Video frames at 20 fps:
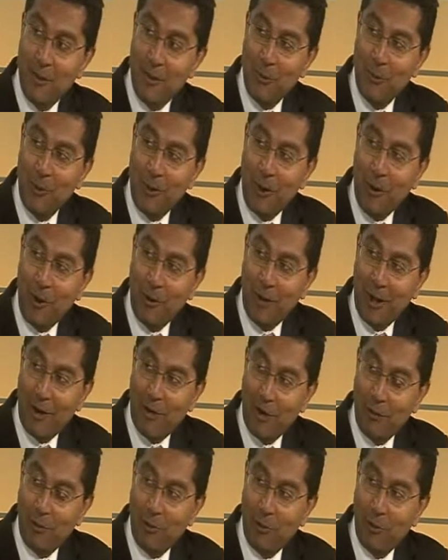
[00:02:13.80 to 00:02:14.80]
we hold
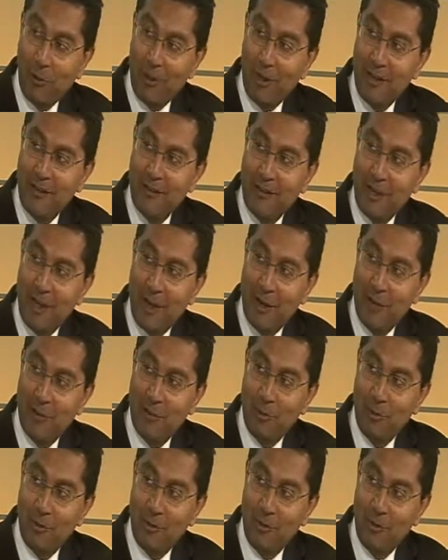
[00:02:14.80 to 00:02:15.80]
our employees
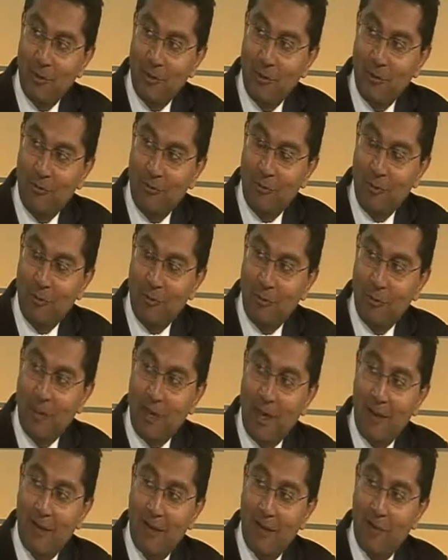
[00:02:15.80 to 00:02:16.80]
accountable to certain forms of
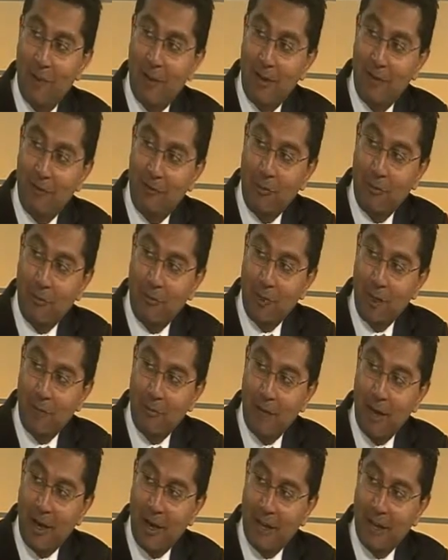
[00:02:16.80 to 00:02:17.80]
behaviour, but if you're a
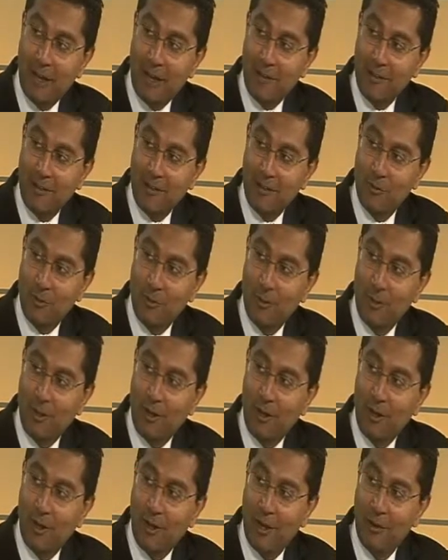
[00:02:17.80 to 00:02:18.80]
big paying customer or
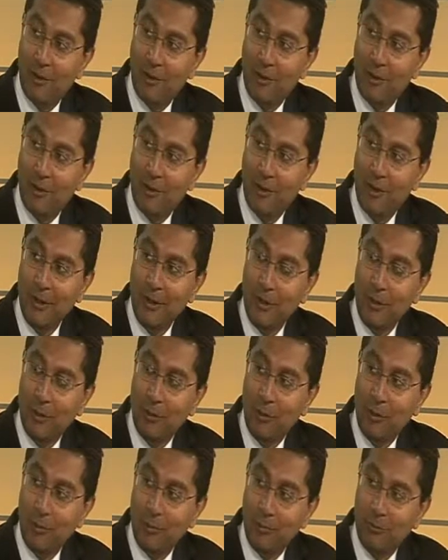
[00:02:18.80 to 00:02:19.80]
client, well,
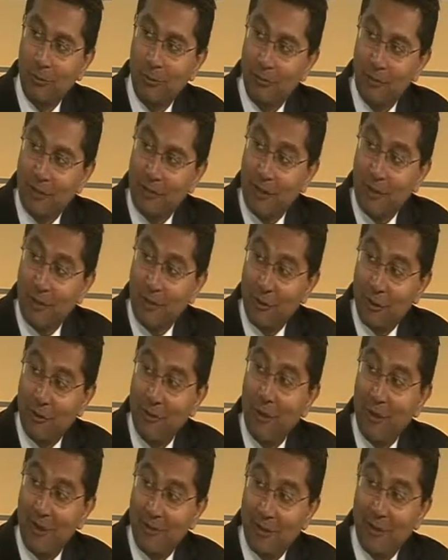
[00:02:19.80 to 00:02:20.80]
we'll let you
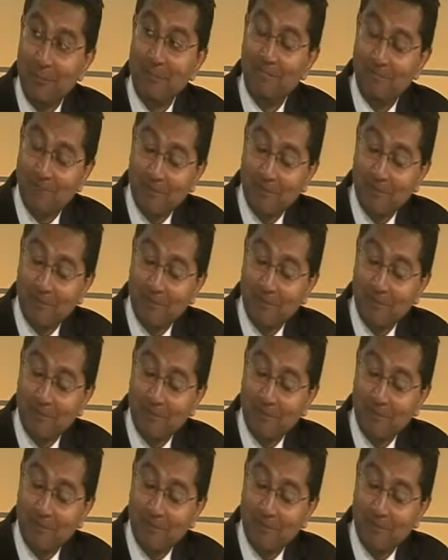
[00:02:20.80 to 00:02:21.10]
do whatever.